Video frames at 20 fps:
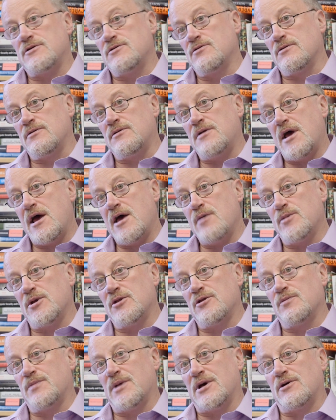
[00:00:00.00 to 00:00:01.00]
your name
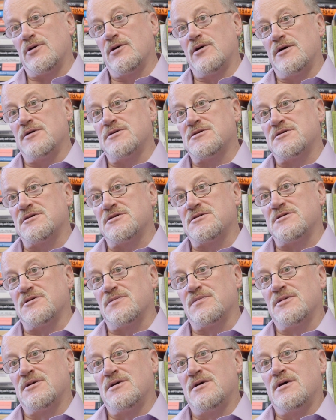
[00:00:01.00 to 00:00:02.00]
in the Bitcoin
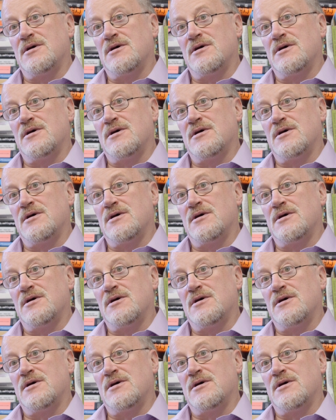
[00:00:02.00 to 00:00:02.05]
system,